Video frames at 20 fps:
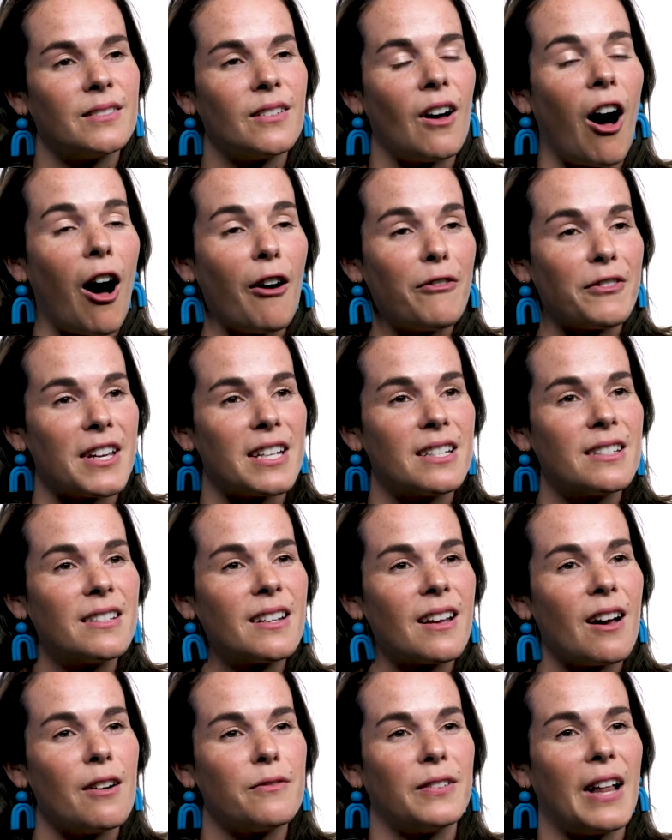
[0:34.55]
Often,
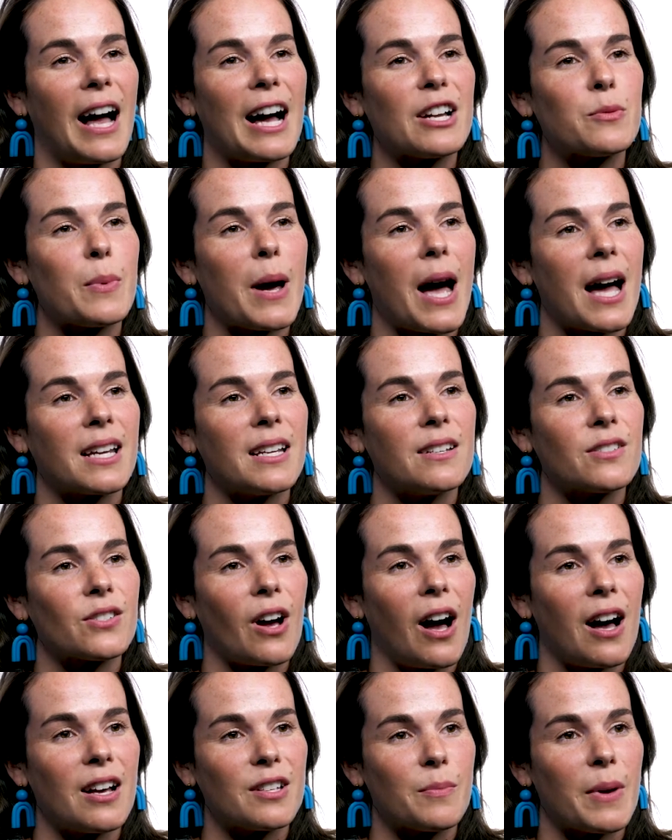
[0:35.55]
a flashback is
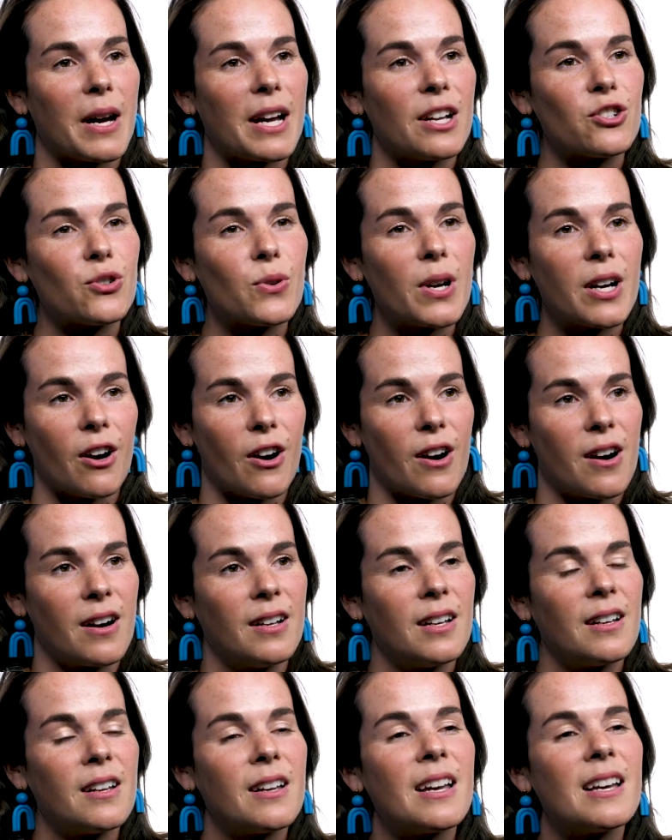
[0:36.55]
caused by a trigger,
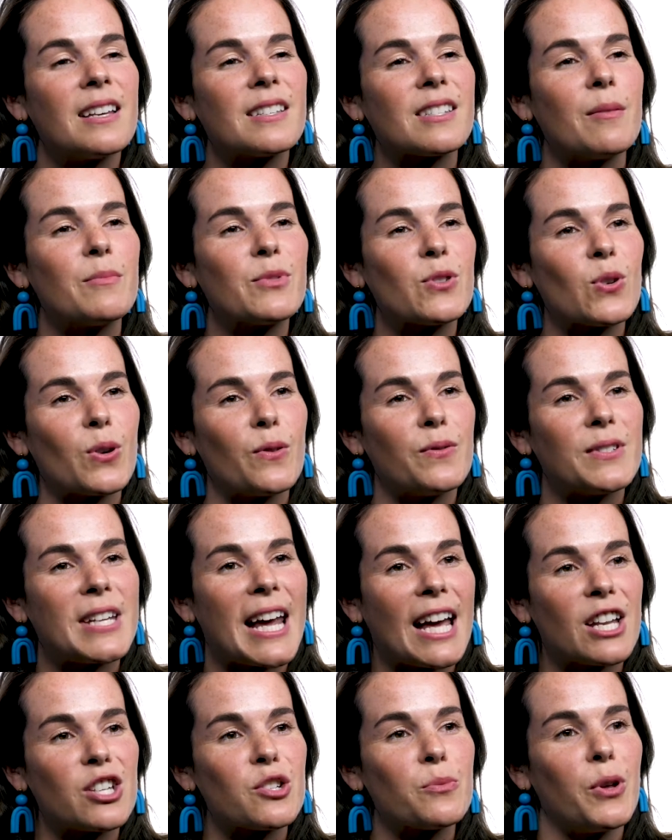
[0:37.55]
some sort of
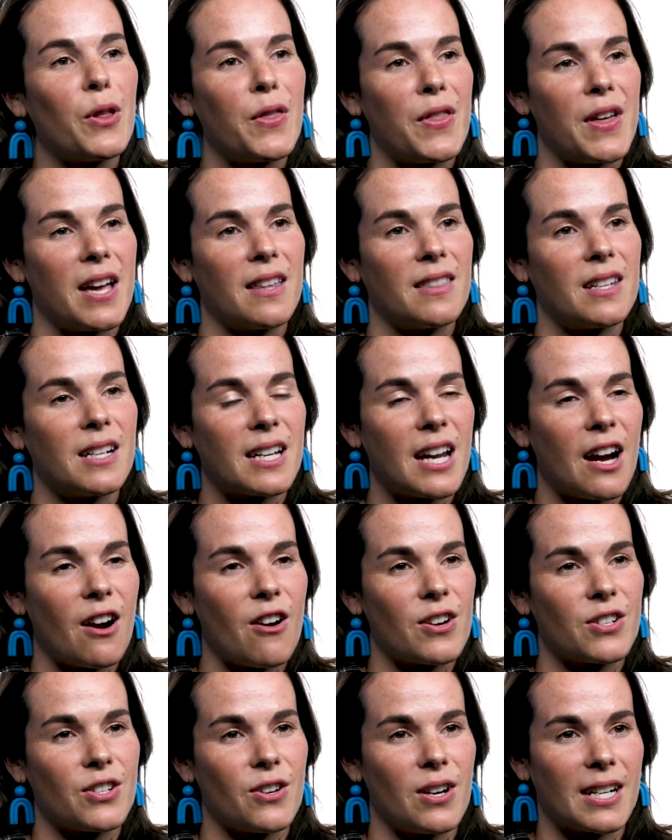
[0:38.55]
tangible thing that a
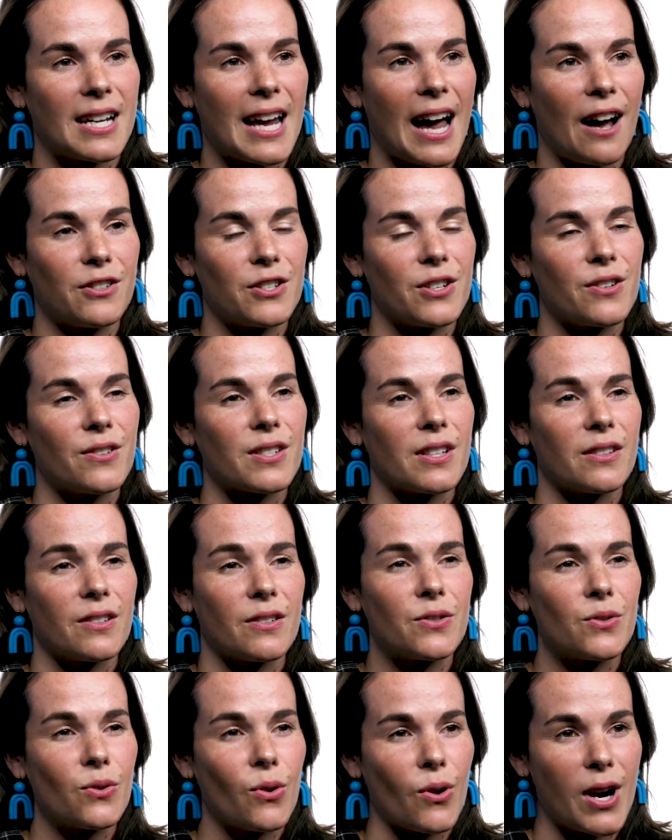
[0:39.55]
character encounters in the
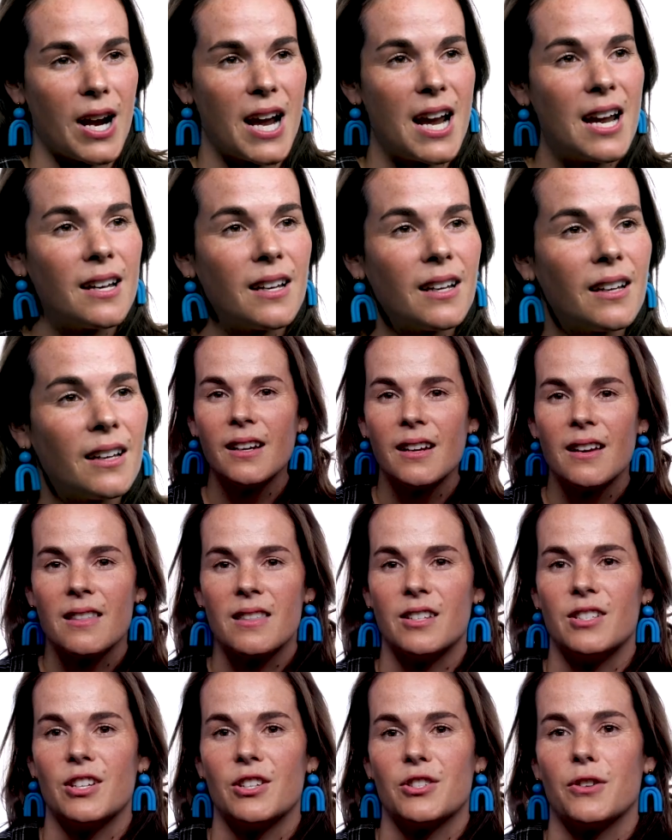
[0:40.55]
story,
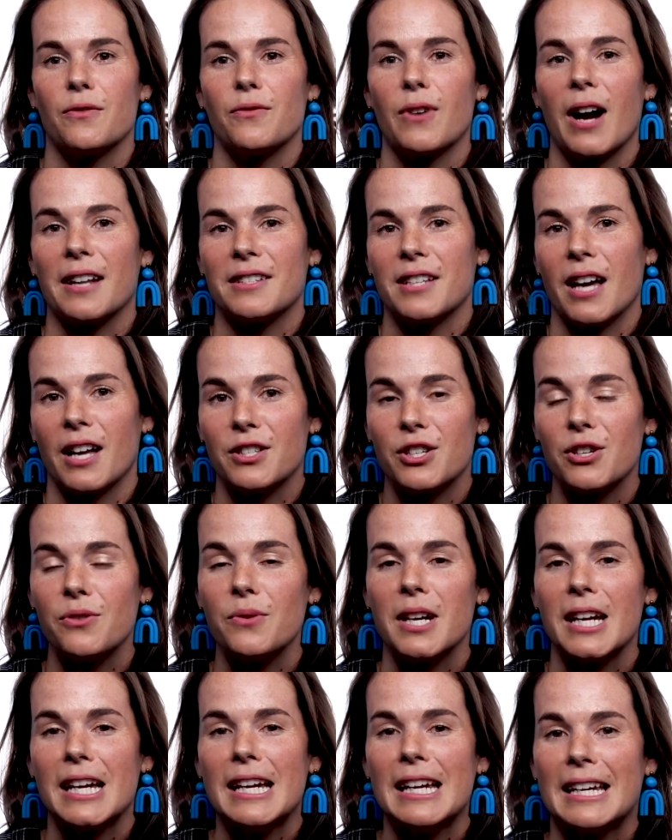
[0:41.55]
the dish of
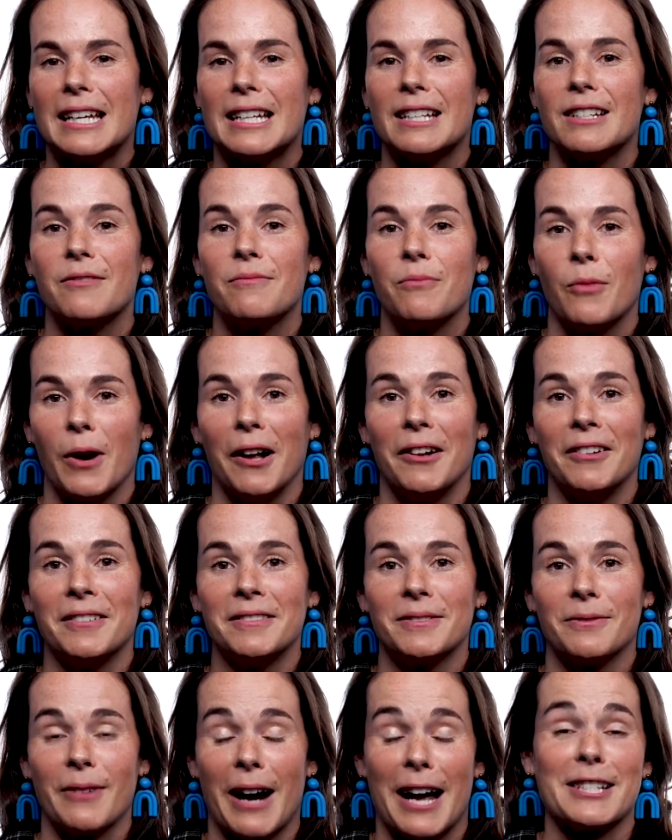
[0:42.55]
ratatouille in, well,
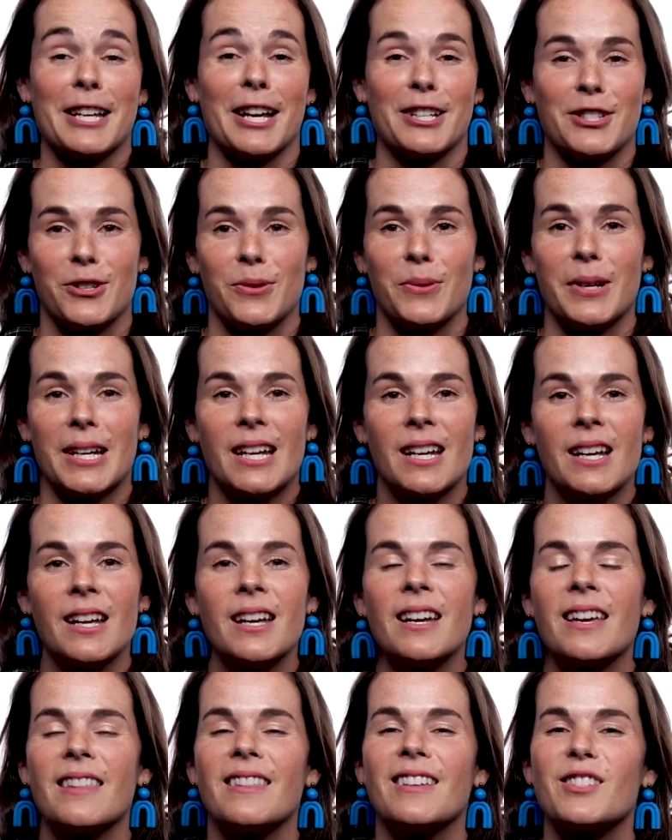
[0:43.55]

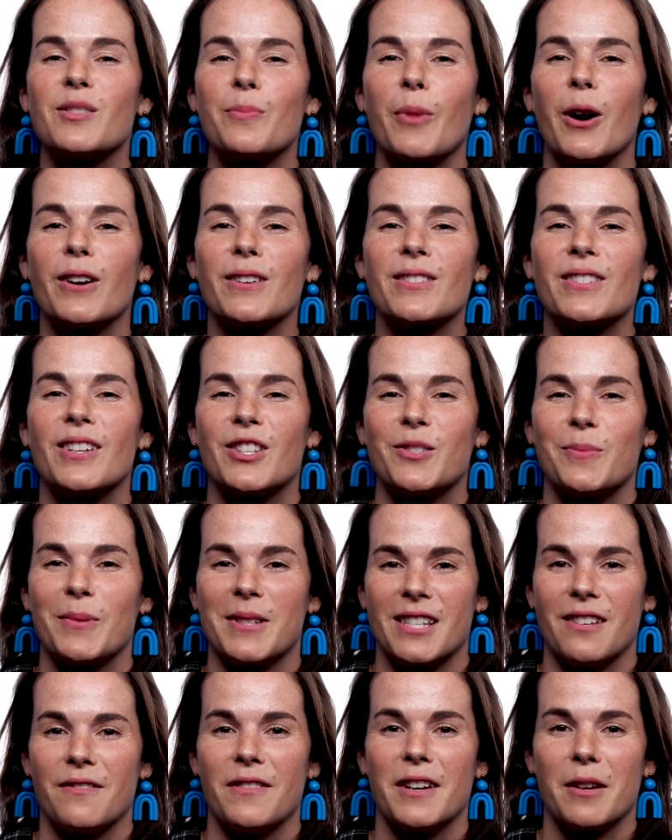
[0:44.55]
Ratatouille, that sparks a
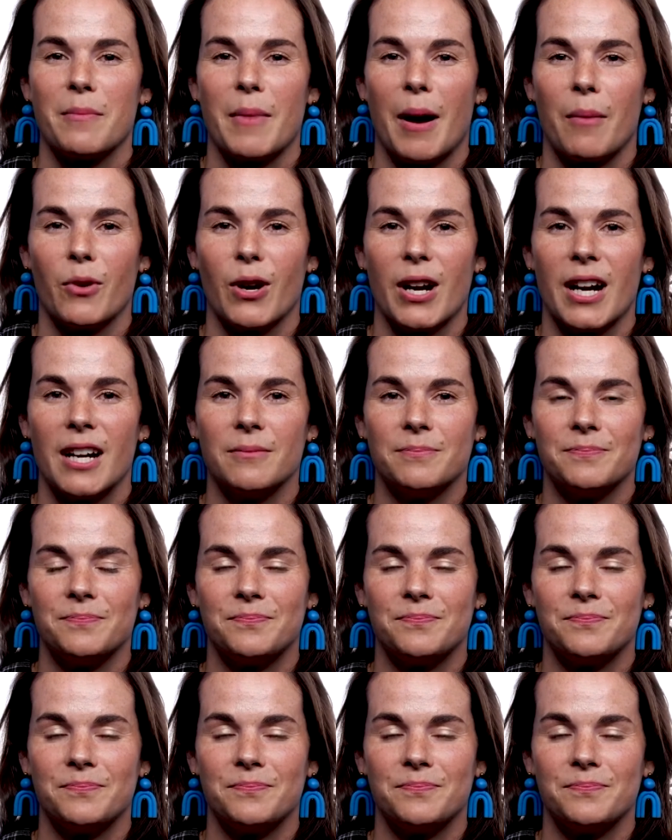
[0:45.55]
specific memory.